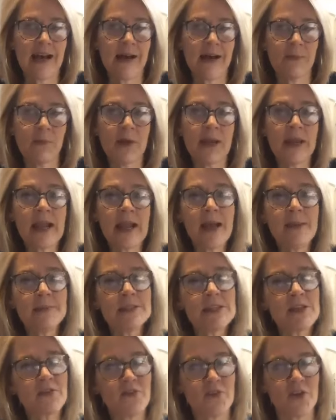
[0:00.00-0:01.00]
when it comes
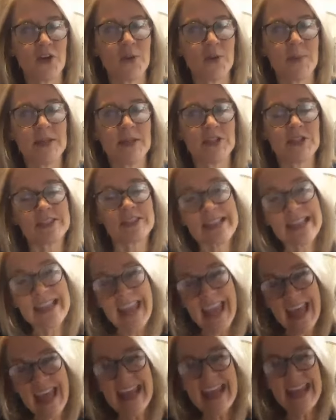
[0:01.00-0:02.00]
to verbiage, is
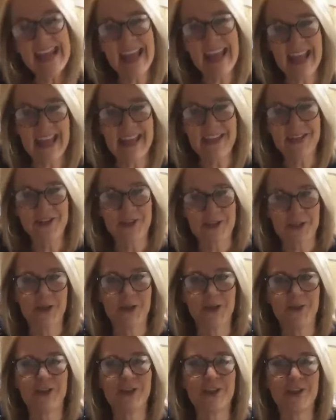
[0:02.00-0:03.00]
getting
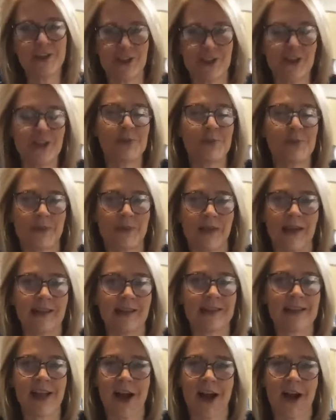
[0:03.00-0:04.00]
into the Juice
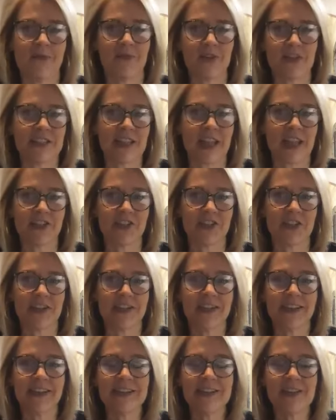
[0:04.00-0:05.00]
Plus conversation.
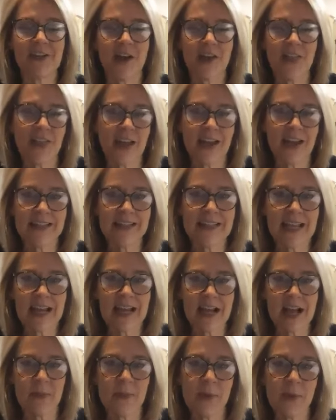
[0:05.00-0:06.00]
And so I thought I'd take
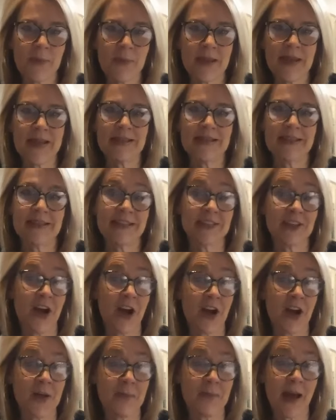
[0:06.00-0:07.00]
a couple minutes and
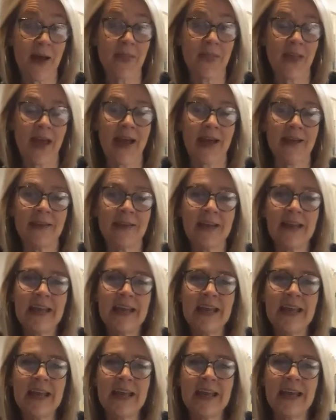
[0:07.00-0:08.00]
talk about that.
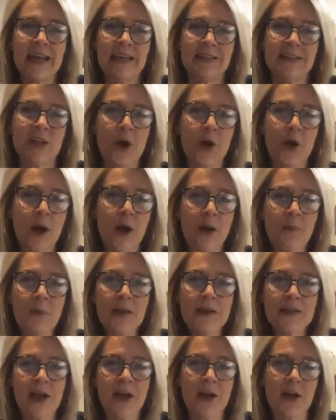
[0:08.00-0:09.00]
So I
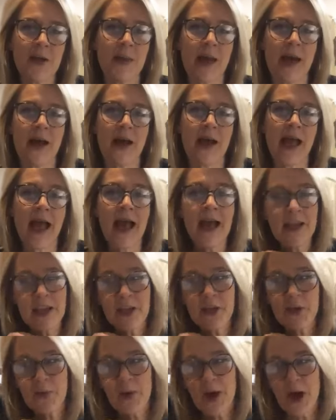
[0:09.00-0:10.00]
want to talk about how do
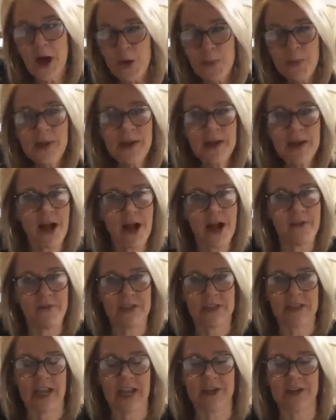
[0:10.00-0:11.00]
you open a
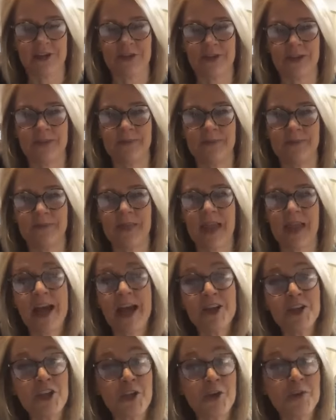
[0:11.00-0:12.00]
conversation,
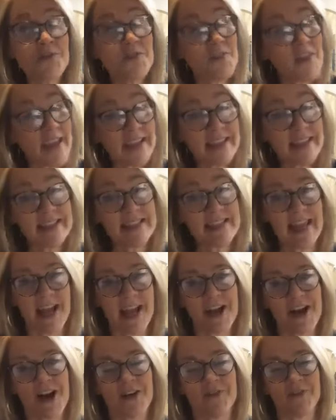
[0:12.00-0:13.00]
how do you advance that
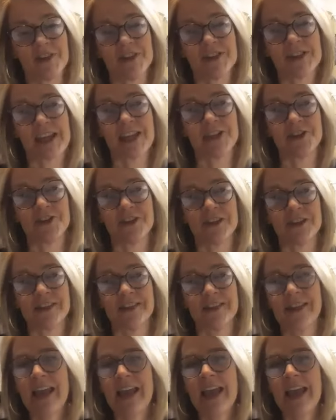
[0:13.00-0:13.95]
conversation,